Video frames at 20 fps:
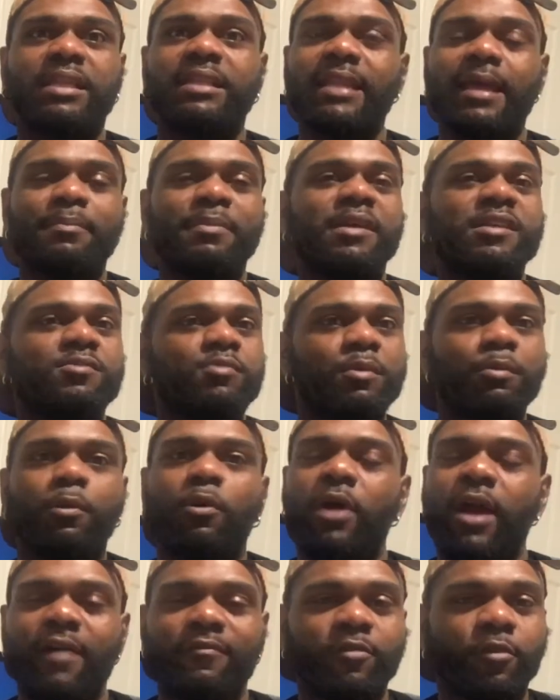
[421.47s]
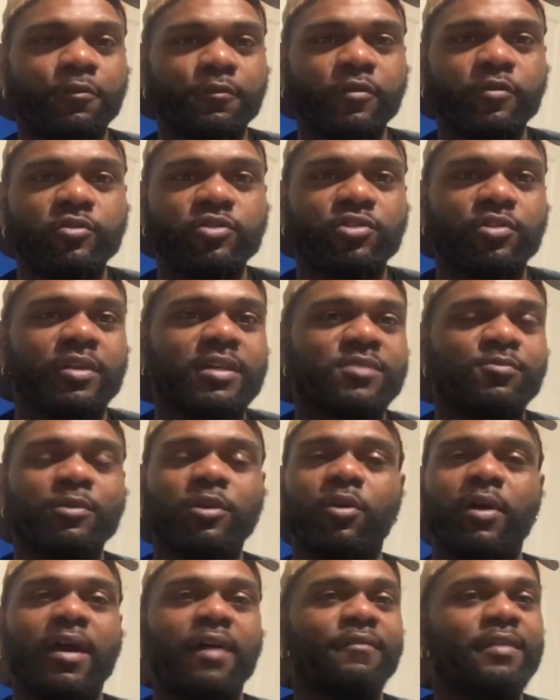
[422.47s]
that means we won't have no future because we don't
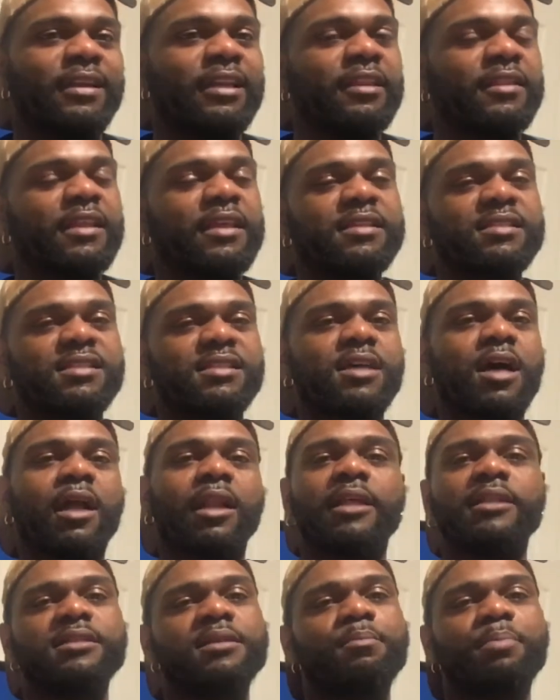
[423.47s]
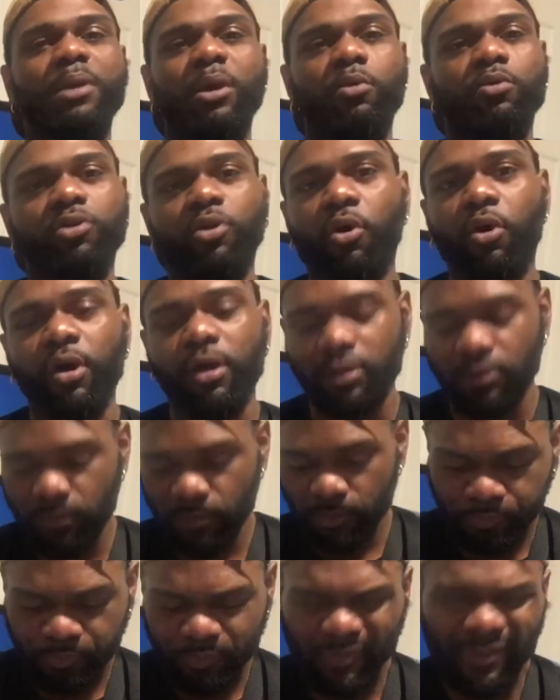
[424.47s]
have anything solid to build on.
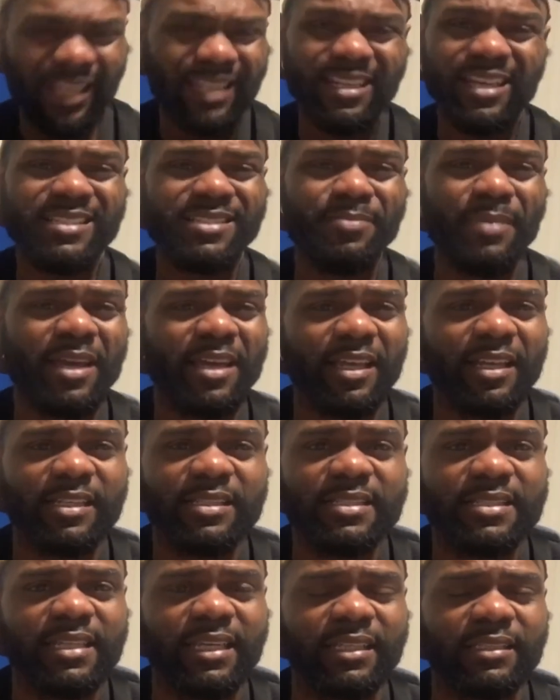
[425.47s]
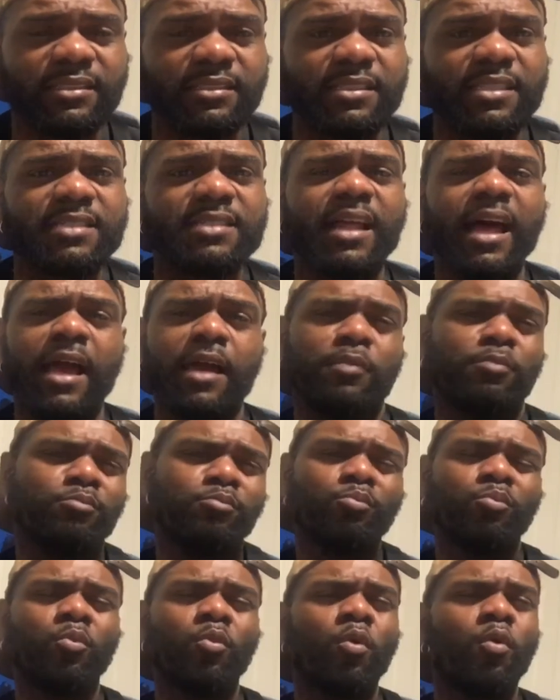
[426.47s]
It doesn't make any sense. It's like,
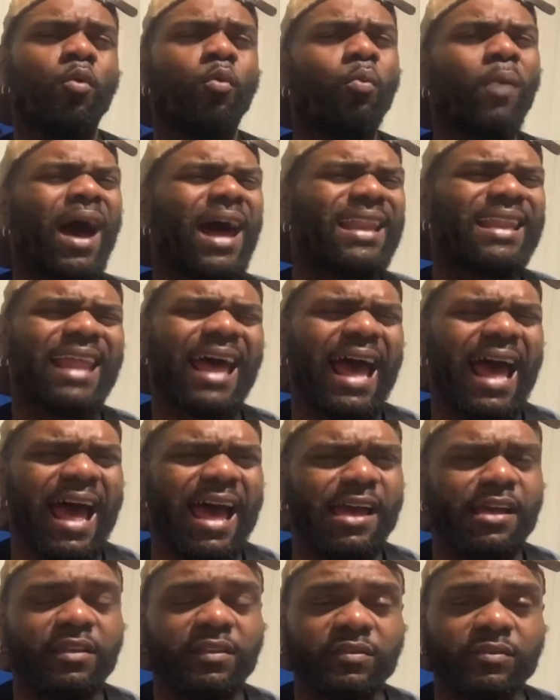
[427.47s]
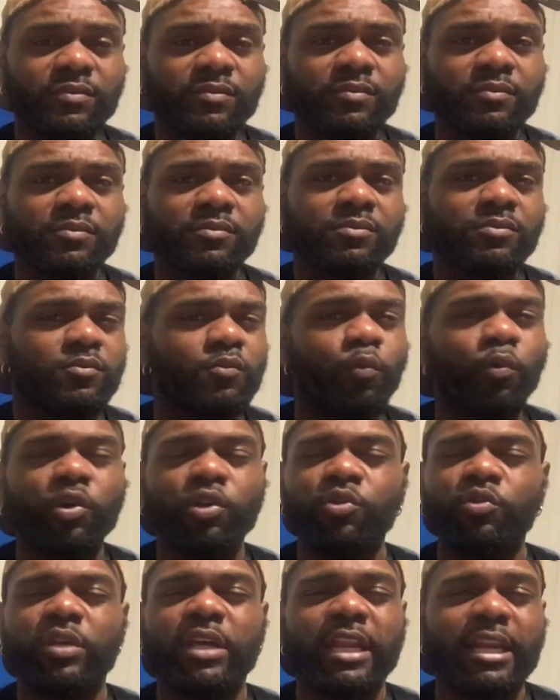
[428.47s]
why lie? What are you
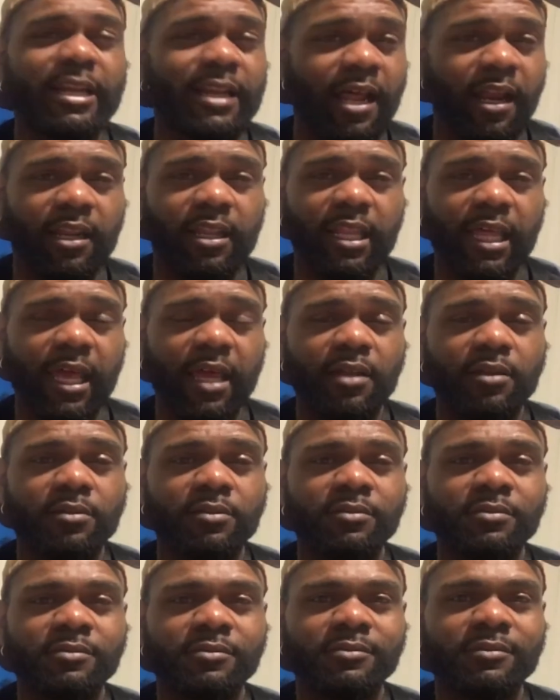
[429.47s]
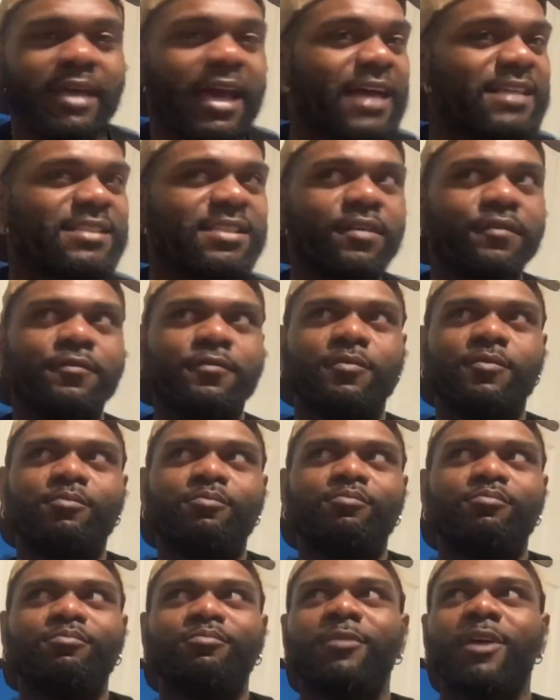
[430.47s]
getting out of that? As if
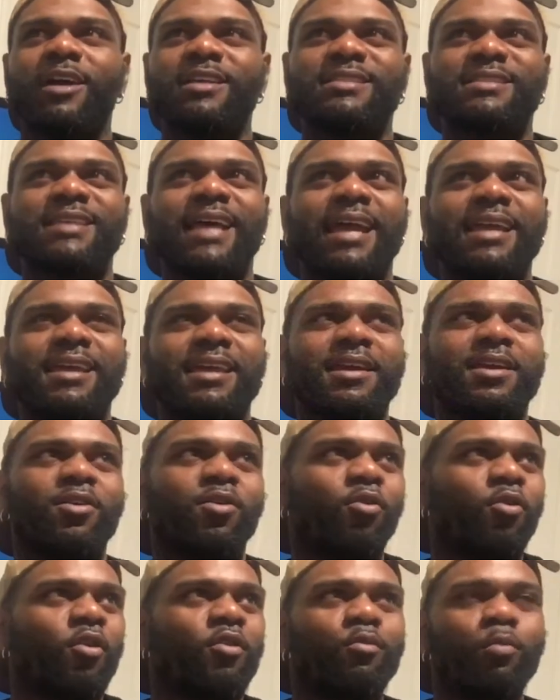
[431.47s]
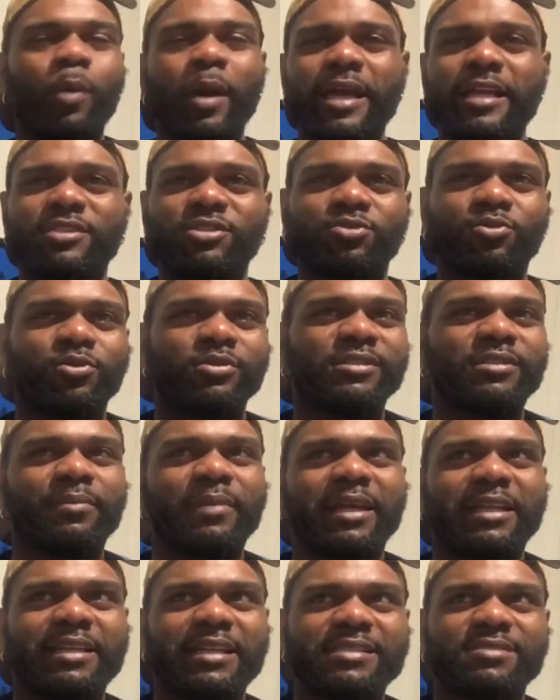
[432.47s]
a psychic or a witch or
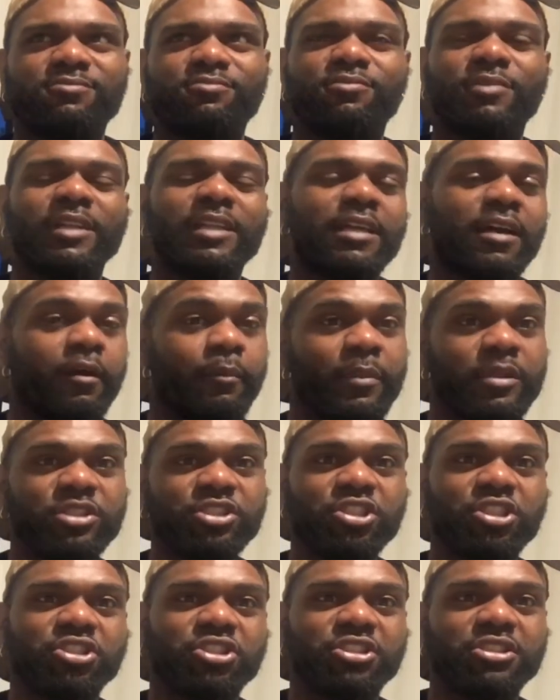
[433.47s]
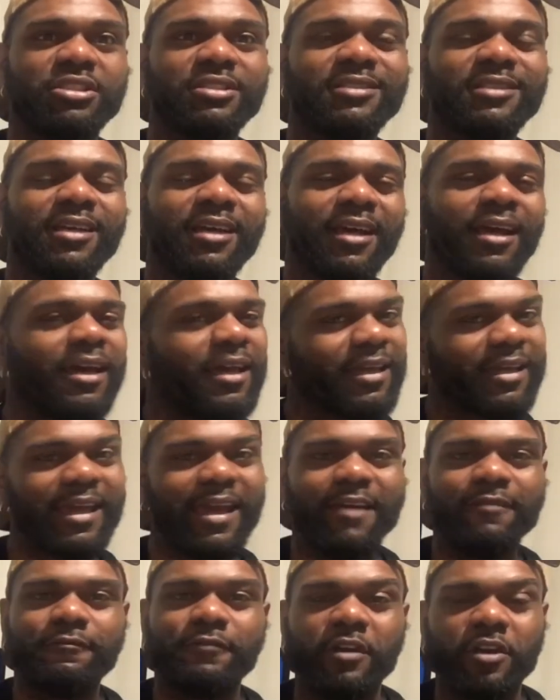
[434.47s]
somebody that's really a magician
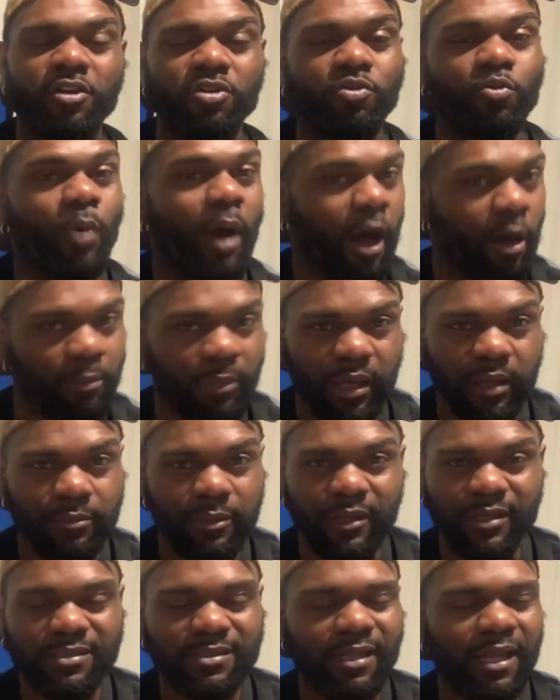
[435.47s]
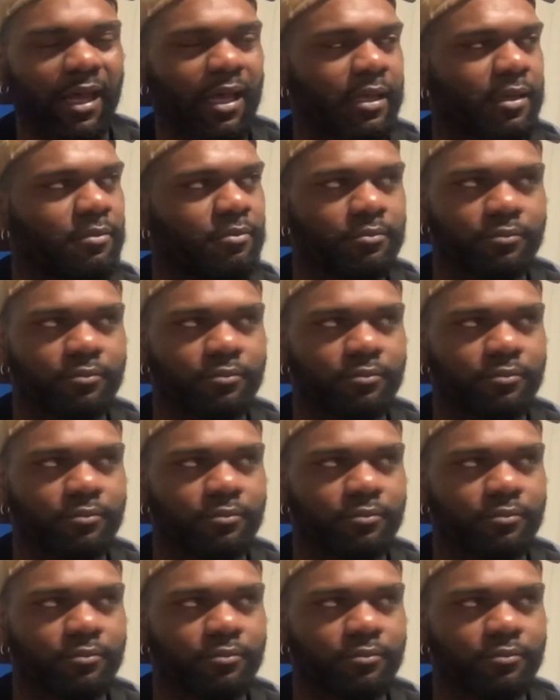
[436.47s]
can't figure you out, baby. It's like,